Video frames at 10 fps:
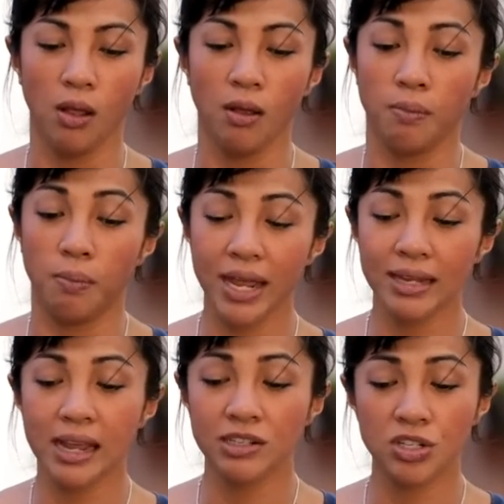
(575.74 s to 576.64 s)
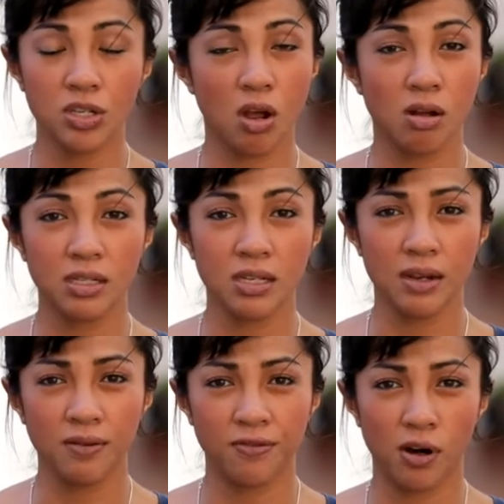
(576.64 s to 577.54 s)
Bycatch is
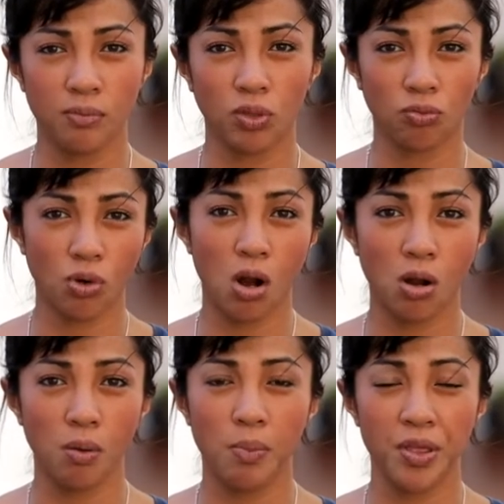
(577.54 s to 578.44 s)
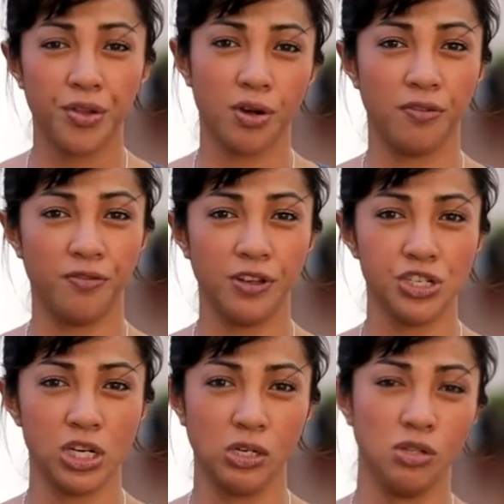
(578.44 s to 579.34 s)
causing from the wrong method of
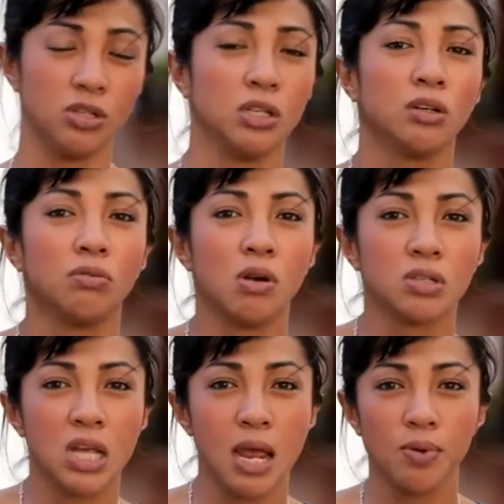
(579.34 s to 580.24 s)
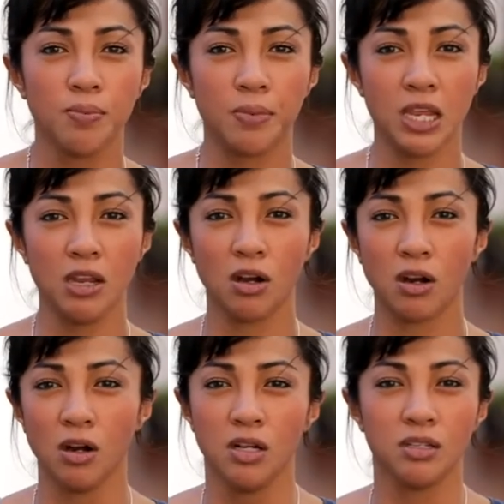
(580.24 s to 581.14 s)
fishing, using the wrong type of gear,
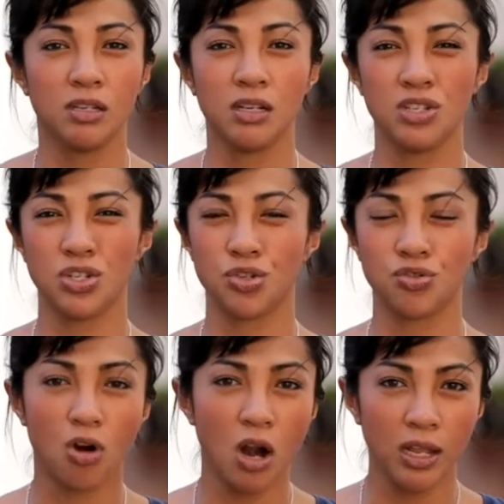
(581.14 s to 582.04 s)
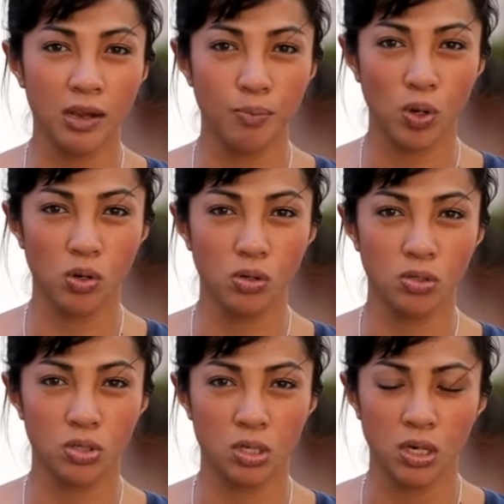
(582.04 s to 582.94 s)
such as trawling
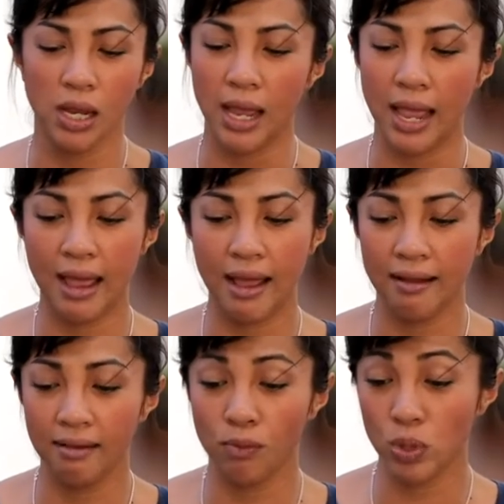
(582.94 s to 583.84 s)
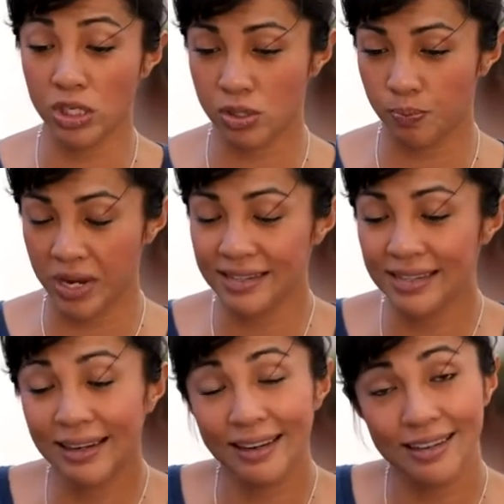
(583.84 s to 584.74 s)
boats, and which
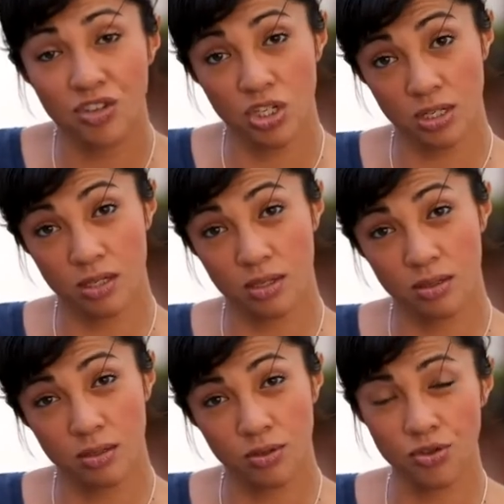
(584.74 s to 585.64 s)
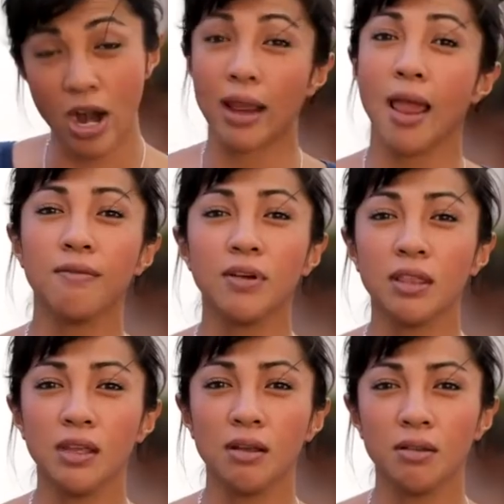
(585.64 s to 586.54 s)
basically just drag
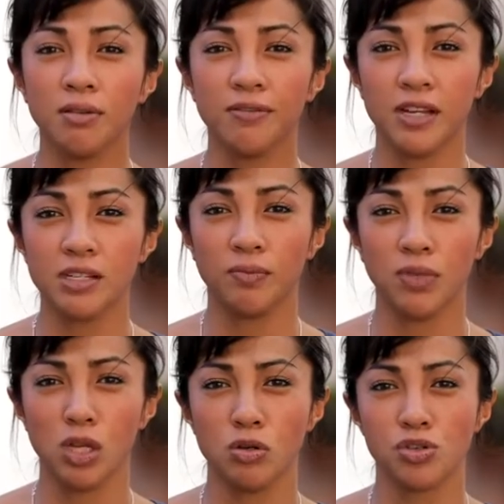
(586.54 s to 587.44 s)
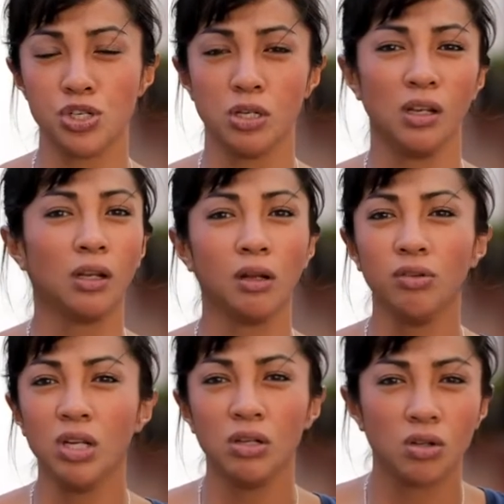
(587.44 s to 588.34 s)
everything on the face of the ocean,
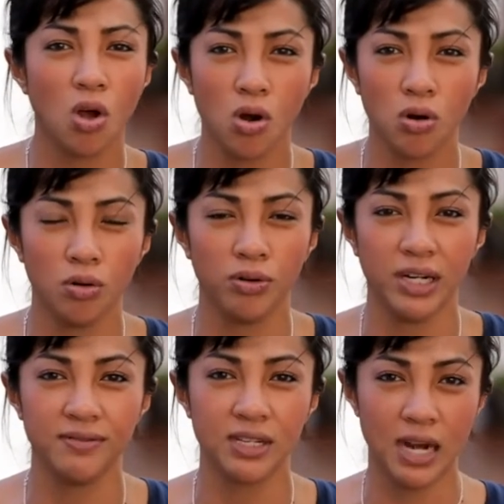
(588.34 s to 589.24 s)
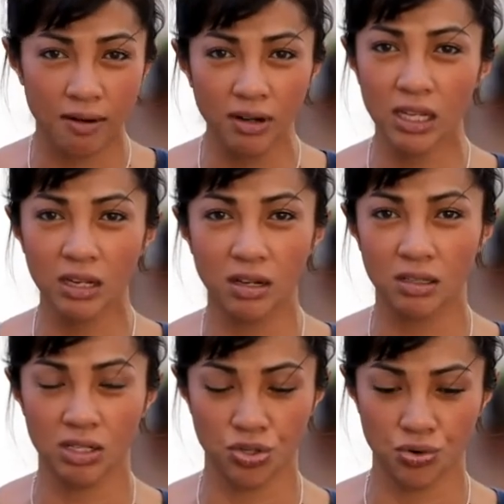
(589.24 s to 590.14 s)
including the coral reefs, and everything got
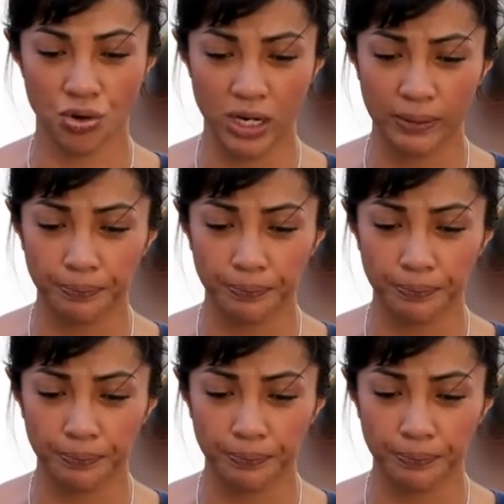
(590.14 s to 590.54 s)
destroyed.